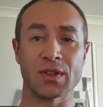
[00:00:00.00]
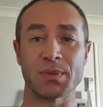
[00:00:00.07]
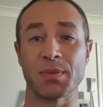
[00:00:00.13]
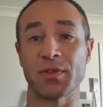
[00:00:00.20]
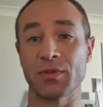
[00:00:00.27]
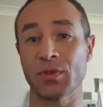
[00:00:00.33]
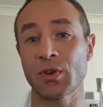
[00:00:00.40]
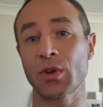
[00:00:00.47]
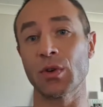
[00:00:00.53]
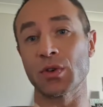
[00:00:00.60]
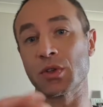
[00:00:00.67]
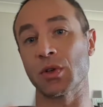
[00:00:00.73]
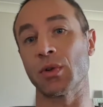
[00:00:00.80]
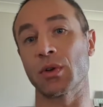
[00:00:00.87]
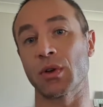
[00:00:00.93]
before you go
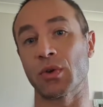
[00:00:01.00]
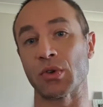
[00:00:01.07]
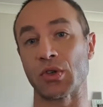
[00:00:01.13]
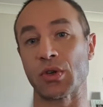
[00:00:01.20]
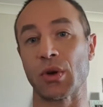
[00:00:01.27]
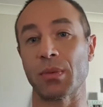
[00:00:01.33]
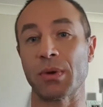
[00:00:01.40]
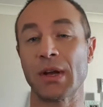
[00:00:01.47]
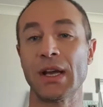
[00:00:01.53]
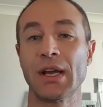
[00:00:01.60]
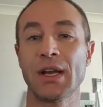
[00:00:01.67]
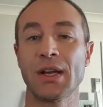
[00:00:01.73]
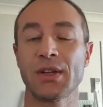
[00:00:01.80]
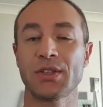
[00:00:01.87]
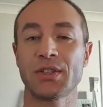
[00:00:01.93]
to local shop,
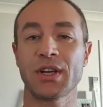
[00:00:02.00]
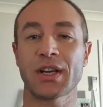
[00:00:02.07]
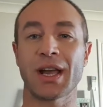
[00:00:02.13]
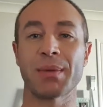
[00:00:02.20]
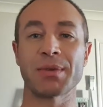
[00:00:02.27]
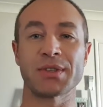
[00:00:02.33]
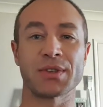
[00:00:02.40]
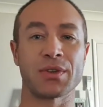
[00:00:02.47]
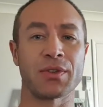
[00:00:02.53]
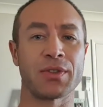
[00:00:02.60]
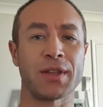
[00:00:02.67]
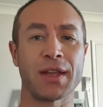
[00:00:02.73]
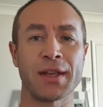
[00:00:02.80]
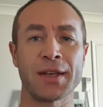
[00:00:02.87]
check Amazon.